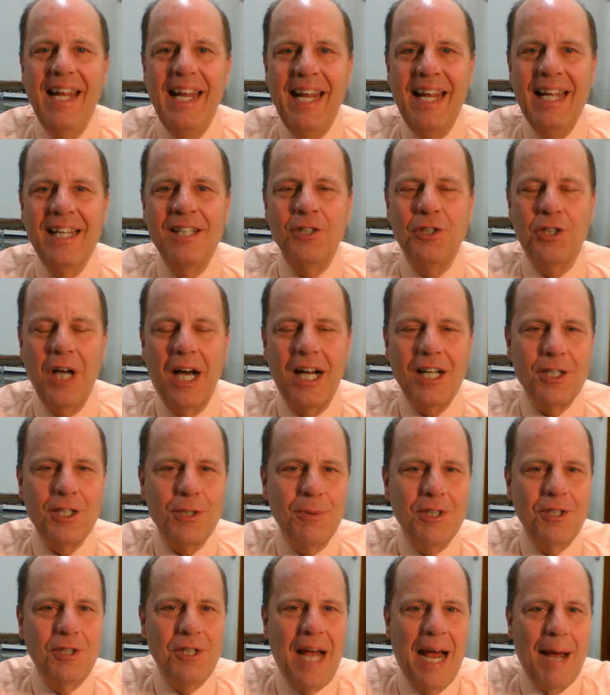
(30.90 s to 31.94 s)
In
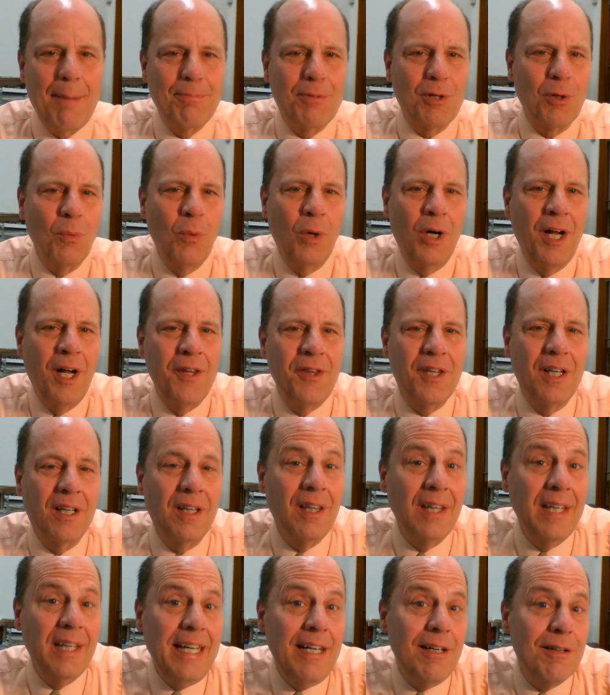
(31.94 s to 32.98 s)
Joshua chapter 1, the
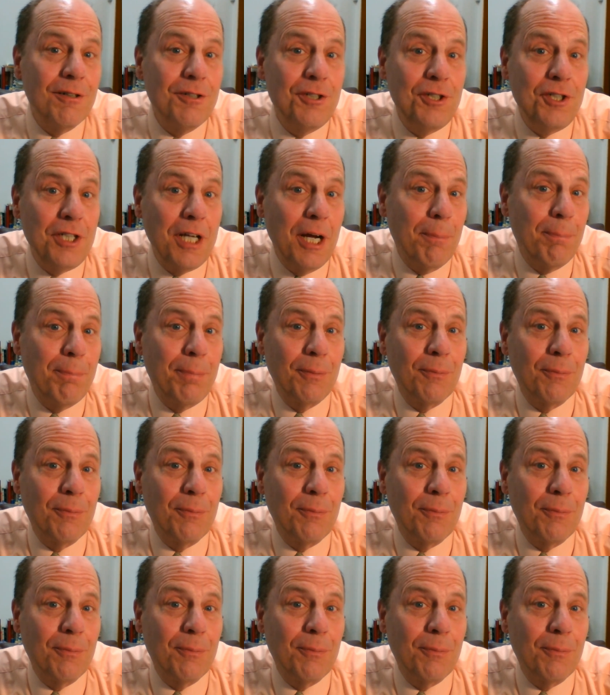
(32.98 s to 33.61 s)
leadership